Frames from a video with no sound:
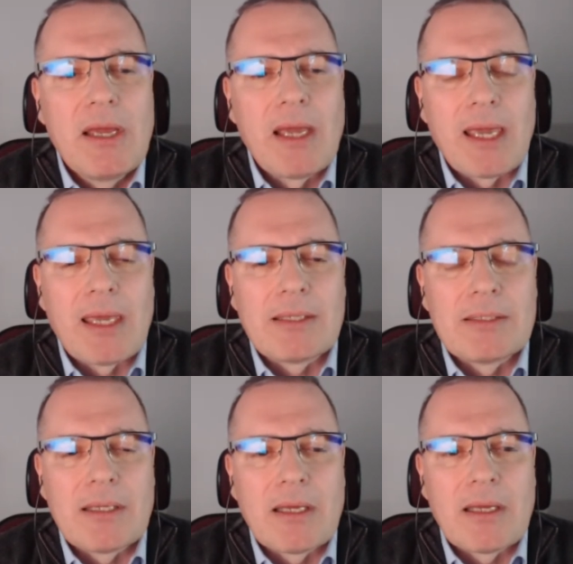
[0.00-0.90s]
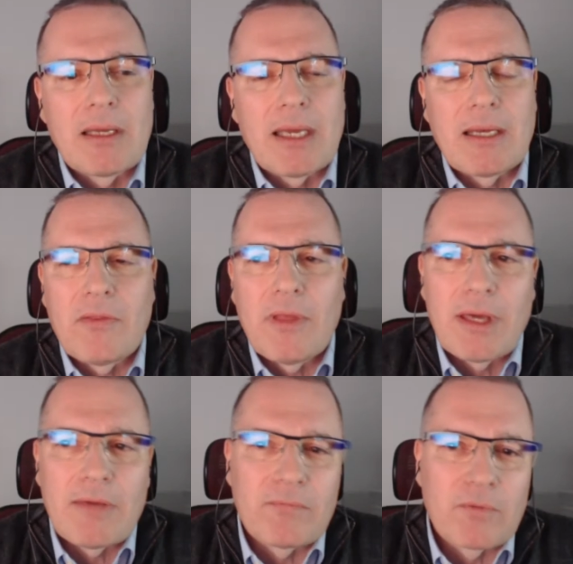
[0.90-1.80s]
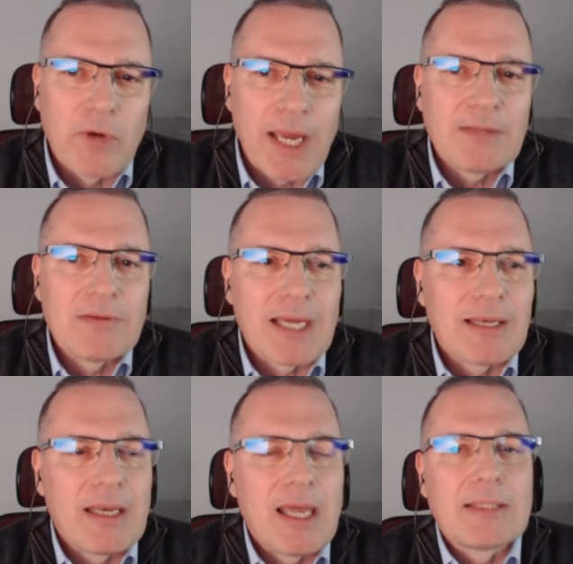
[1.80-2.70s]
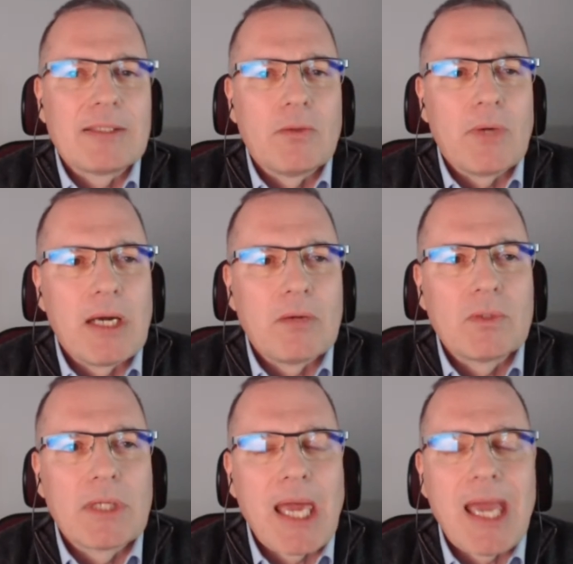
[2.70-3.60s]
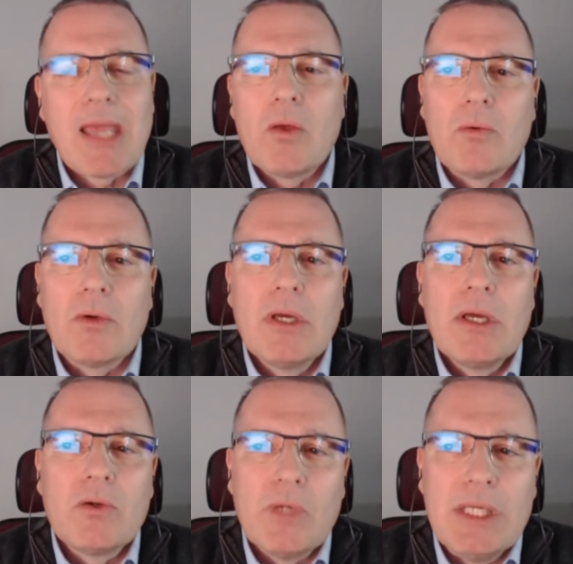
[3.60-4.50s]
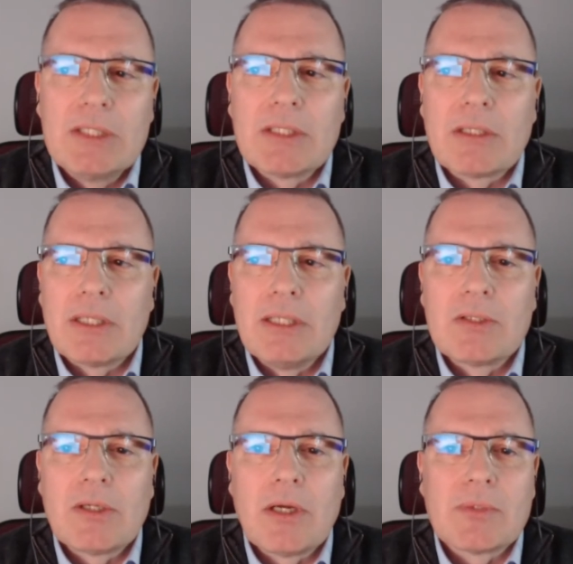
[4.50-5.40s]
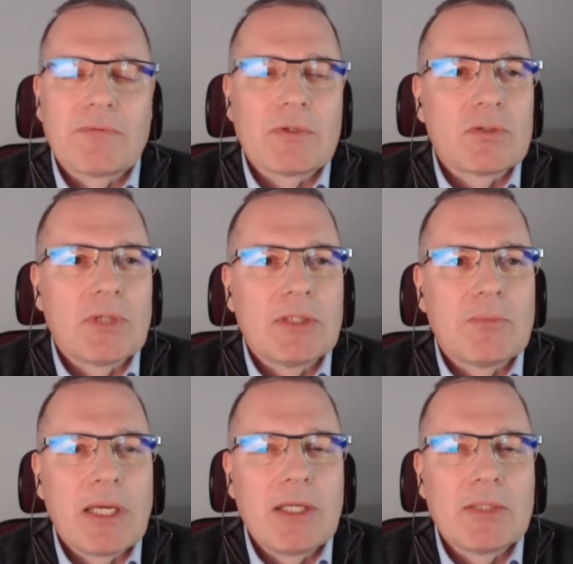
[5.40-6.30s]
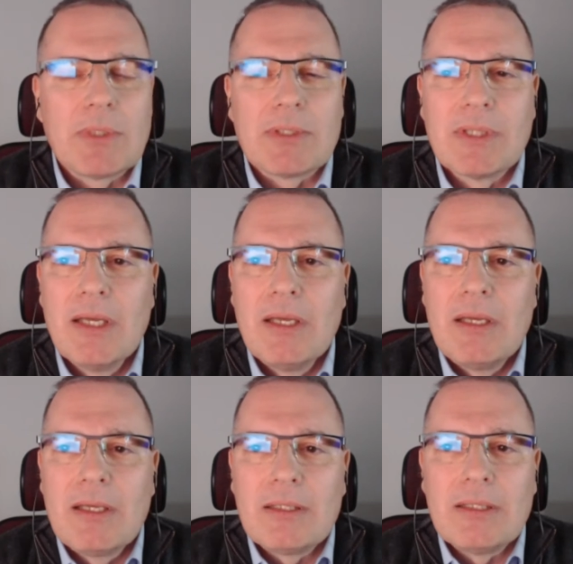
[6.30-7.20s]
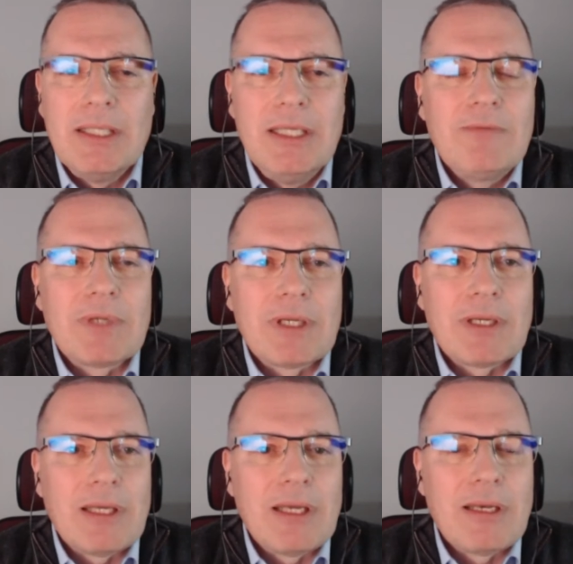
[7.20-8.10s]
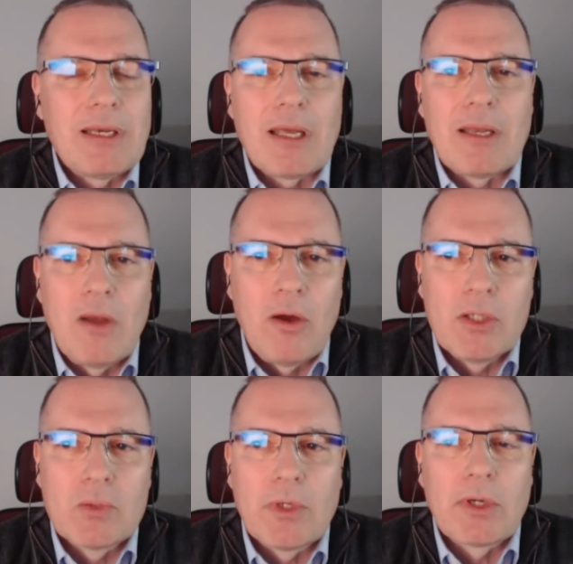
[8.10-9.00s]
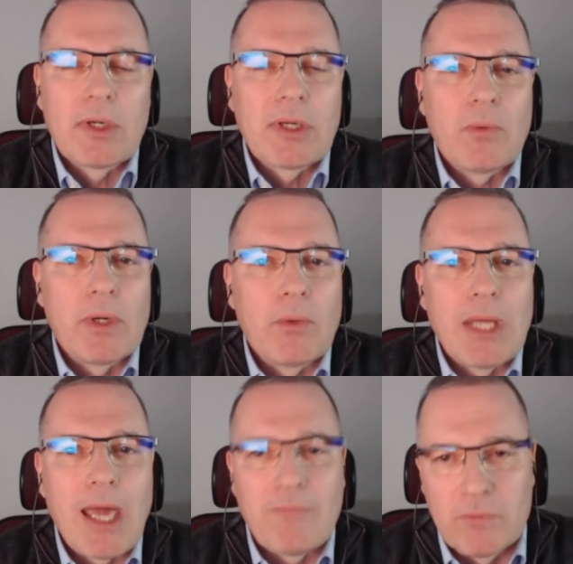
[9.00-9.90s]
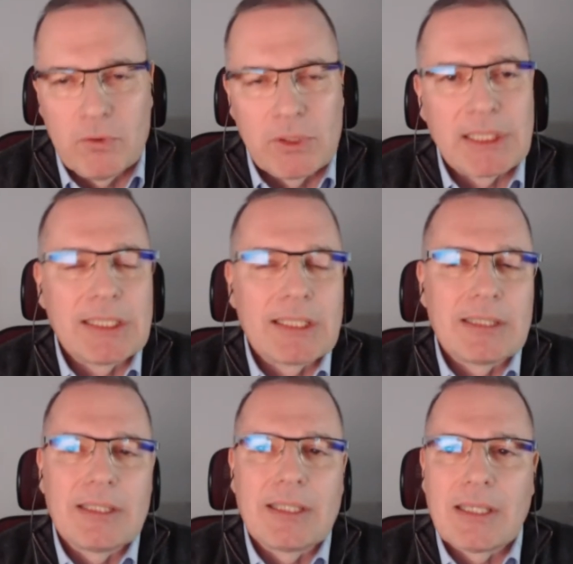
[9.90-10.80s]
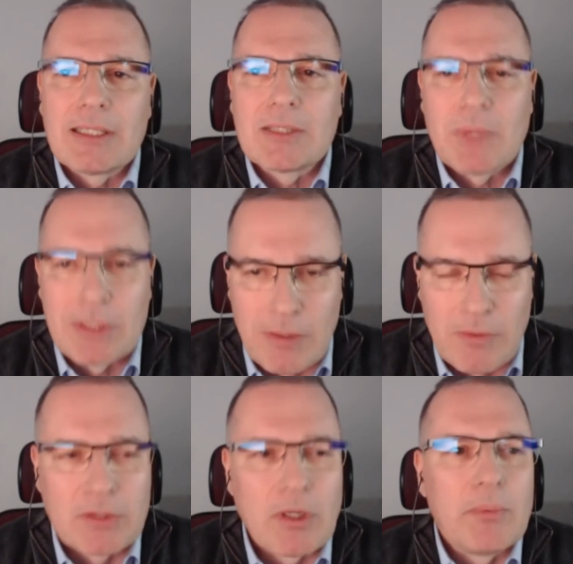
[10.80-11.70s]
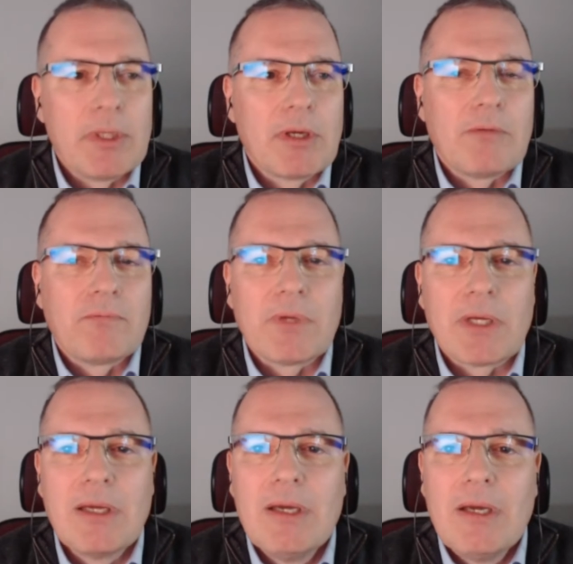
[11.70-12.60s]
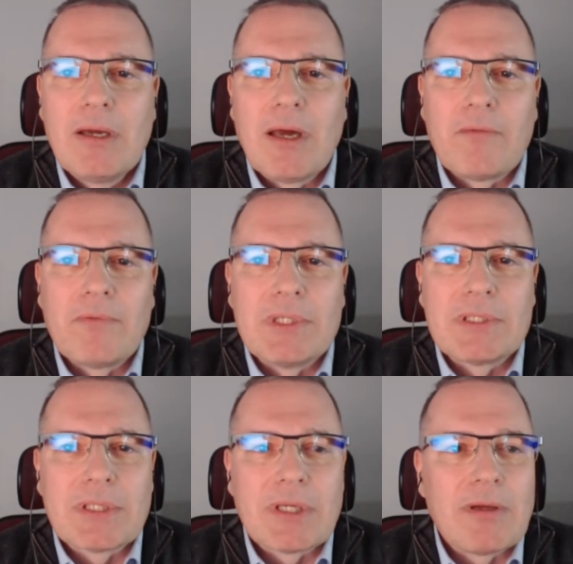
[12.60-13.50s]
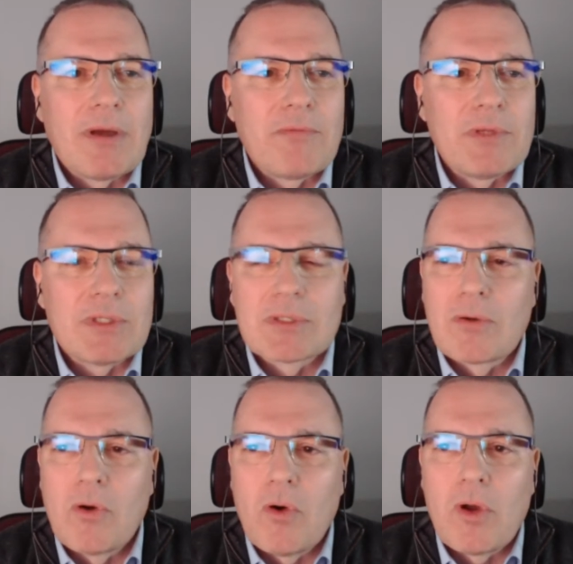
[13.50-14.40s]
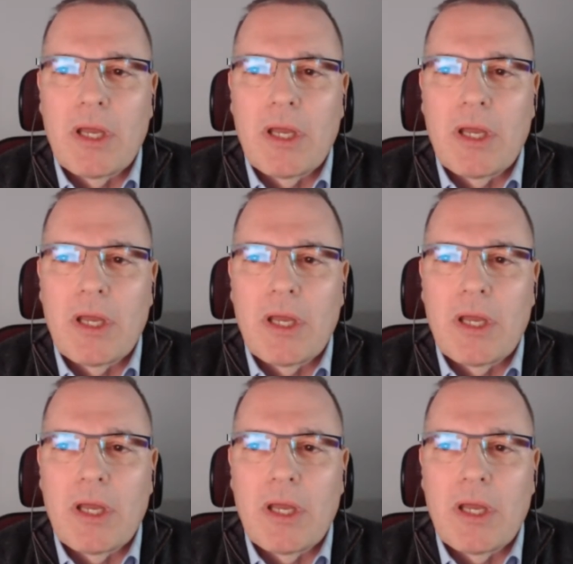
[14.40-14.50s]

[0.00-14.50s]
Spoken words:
And I think I've cracked that nut. How can you reason in terms of constraints management even in knowledge work, where we have VUCA and especially the topic of this call,